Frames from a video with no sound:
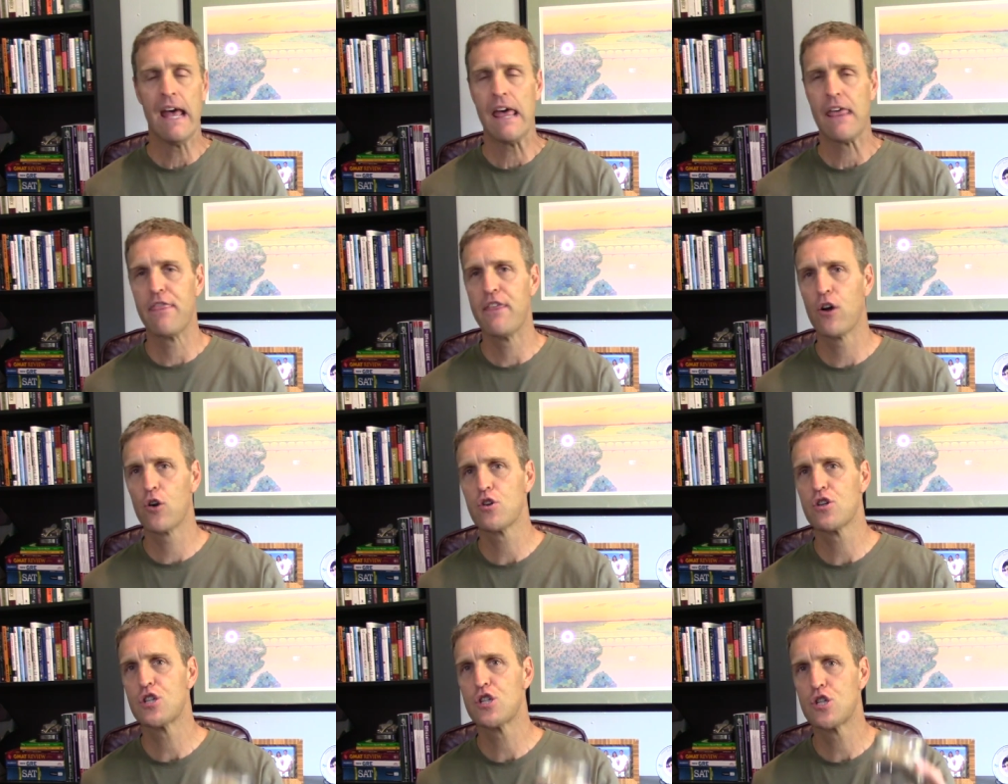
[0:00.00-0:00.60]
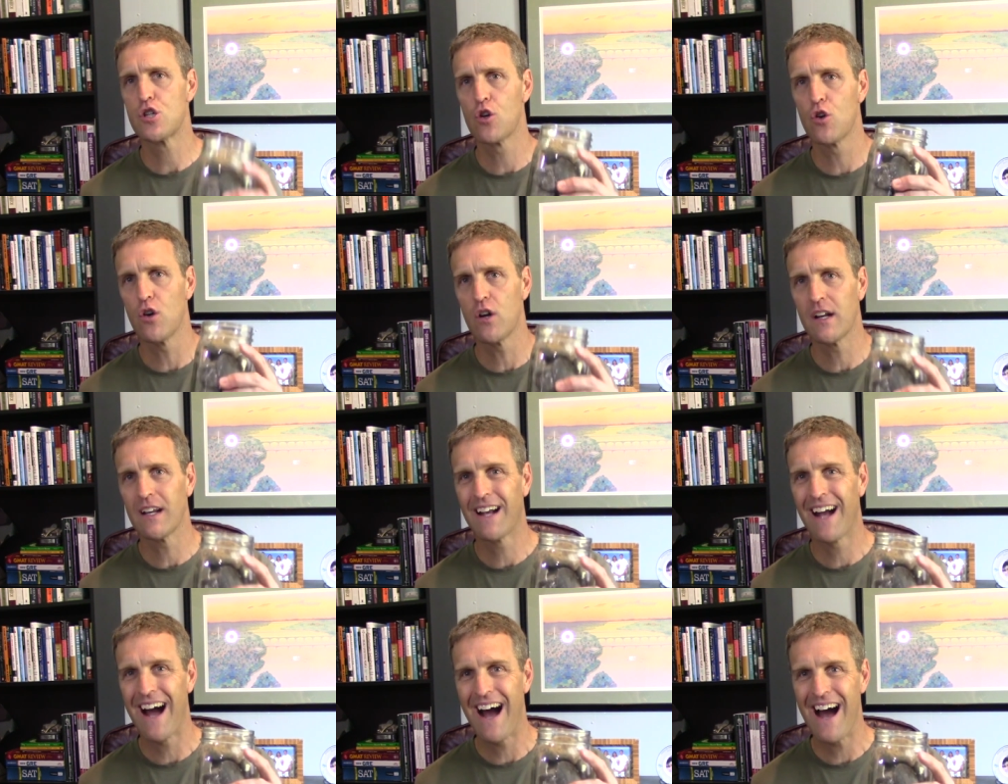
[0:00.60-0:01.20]
there are
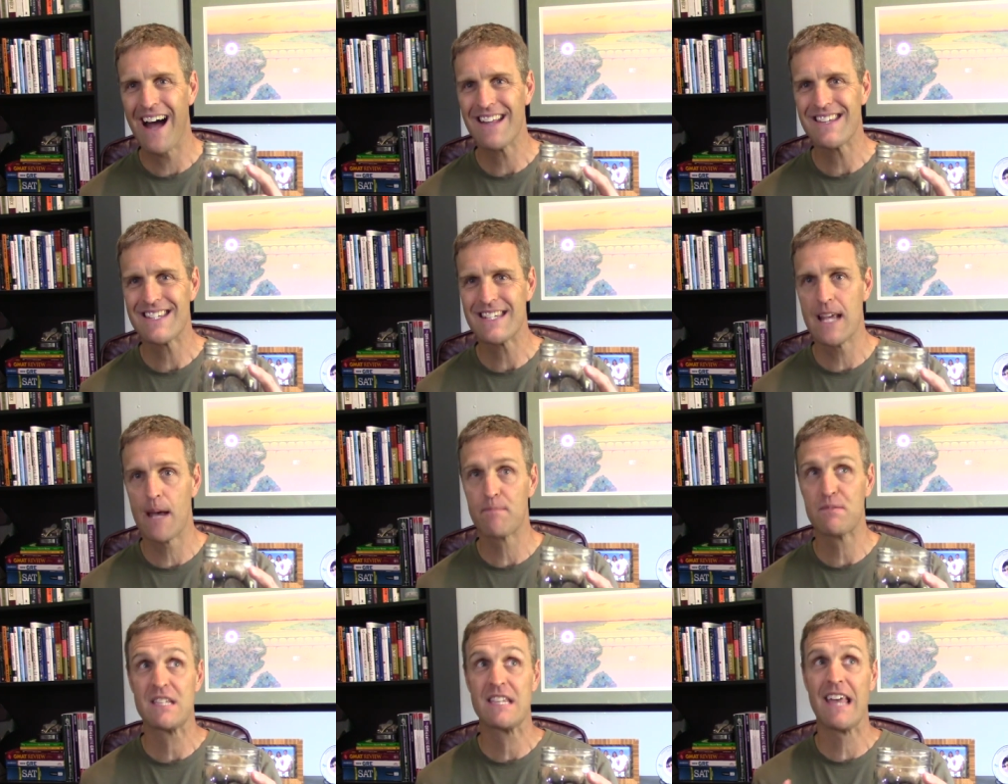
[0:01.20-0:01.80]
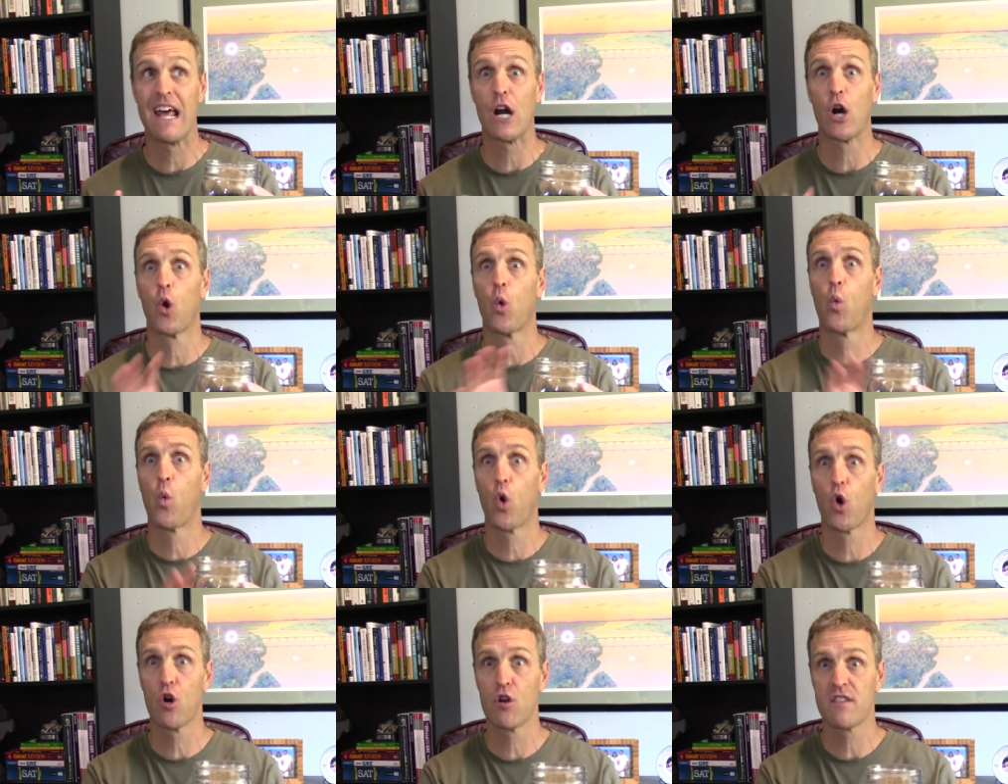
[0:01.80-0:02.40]
certain concepts that are
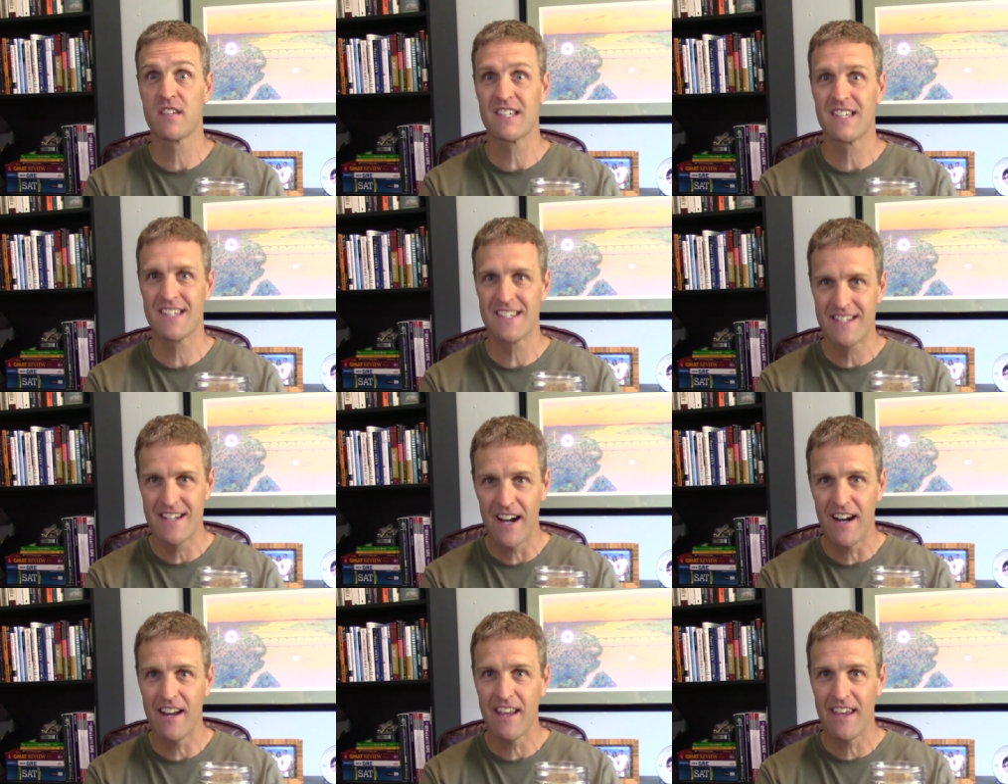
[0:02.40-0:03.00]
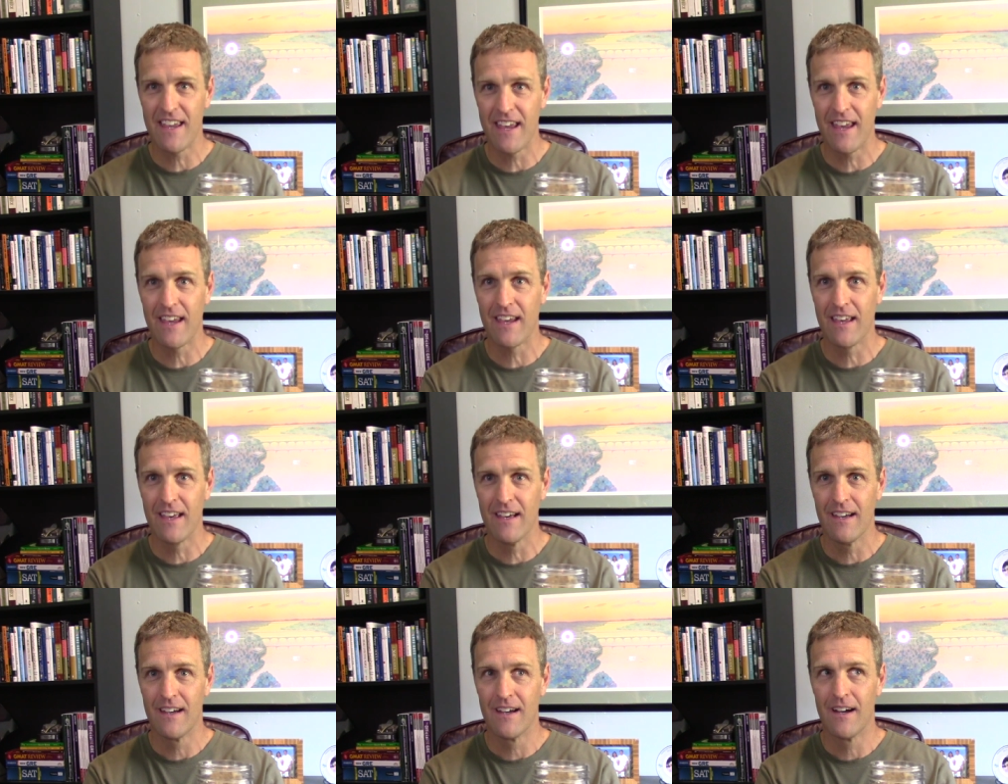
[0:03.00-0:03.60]
worth
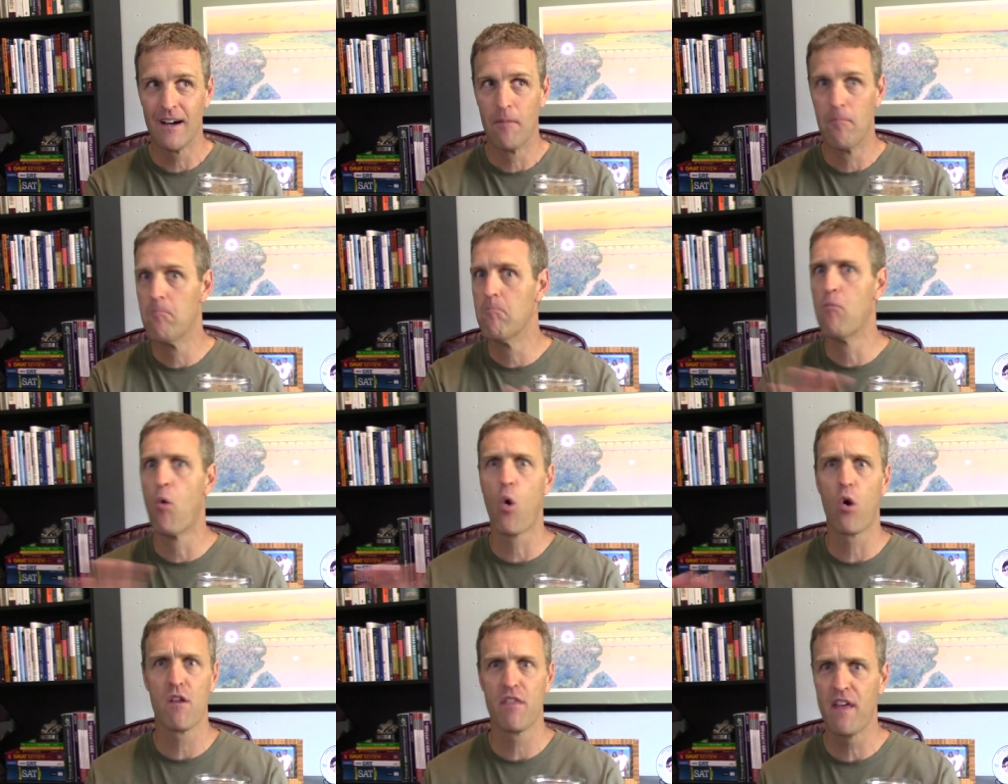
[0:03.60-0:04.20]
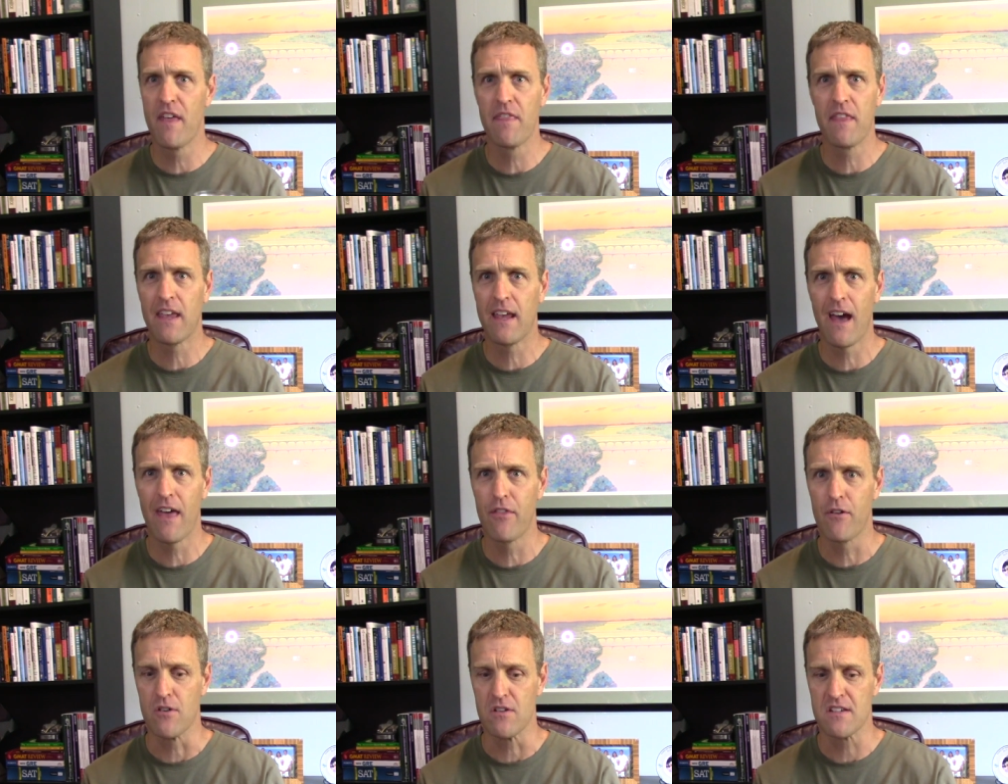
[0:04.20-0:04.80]
studying more than the
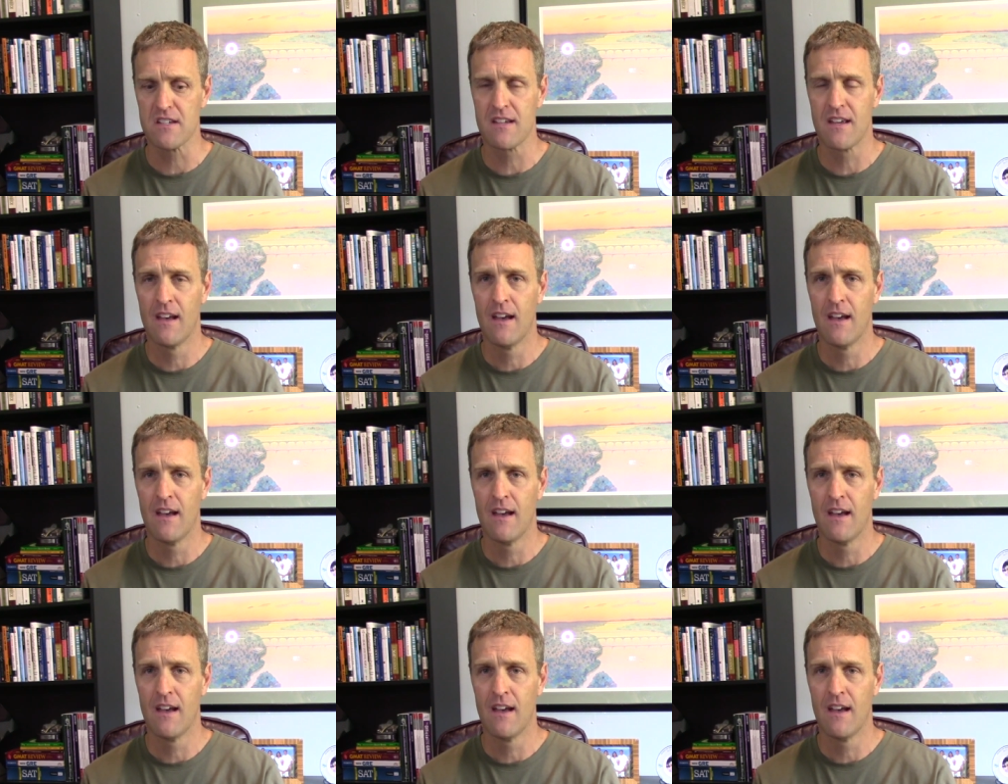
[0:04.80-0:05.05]
others.